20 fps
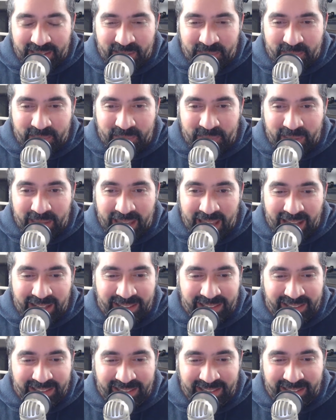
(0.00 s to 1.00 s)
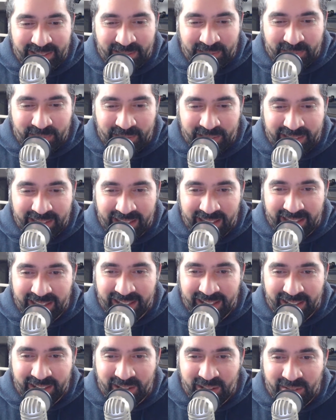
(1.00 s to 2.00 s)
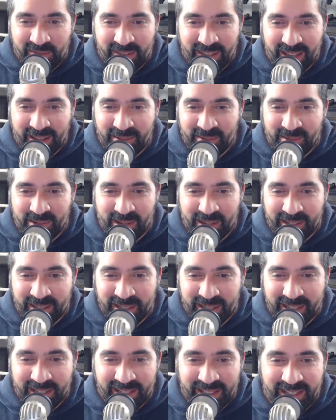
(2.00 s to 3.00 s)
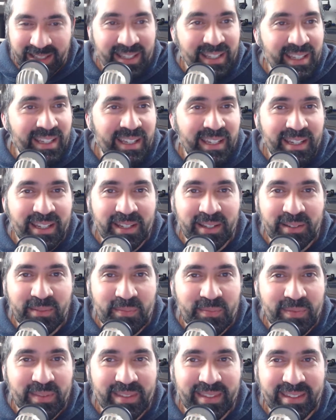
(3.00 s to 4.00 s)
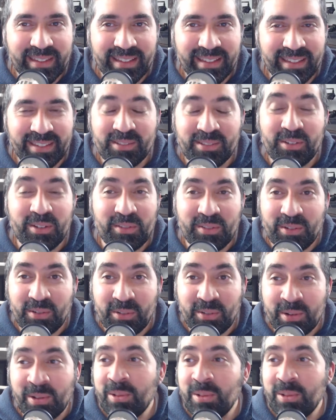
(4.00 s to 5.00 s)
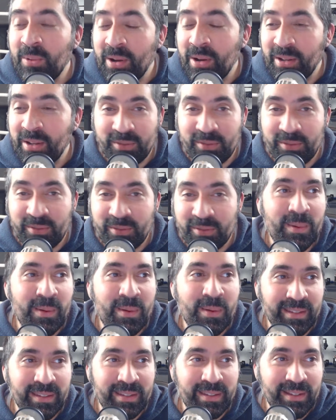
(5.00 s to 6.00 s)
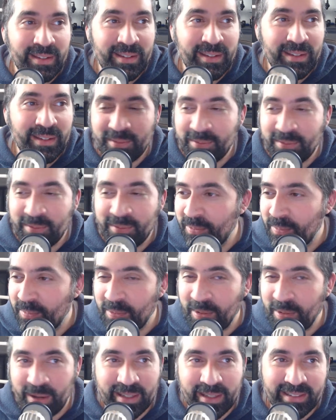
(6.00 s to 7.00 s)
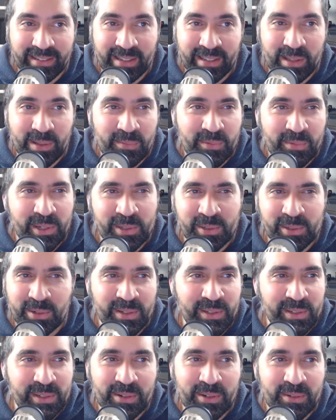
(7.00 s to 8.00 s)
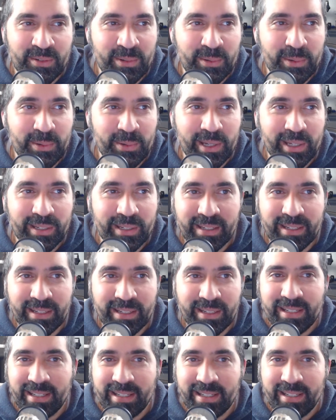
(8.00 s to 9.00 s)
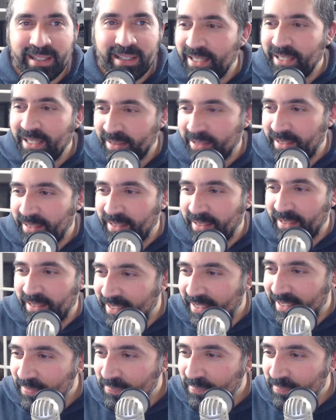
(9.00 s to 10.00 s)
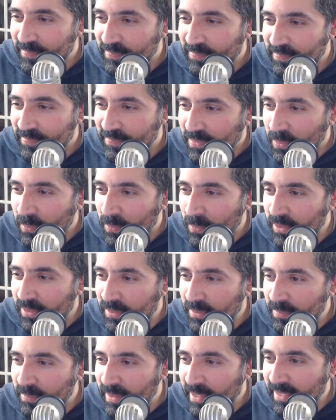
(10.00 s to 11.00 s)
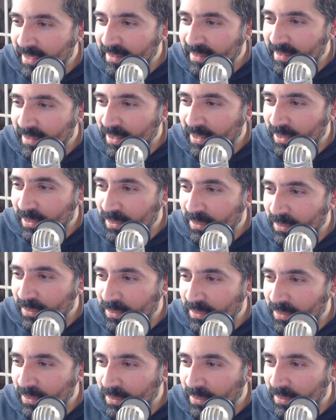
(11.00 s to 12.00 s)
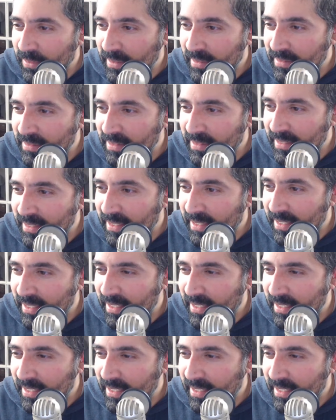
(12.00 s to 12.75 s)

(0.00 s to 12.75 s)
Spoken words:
Pete Allen would say. I love that word. It's not even a real word from what I can tell. I'm pretty sure it's not a real word. Okay. What speed are you doing, Z?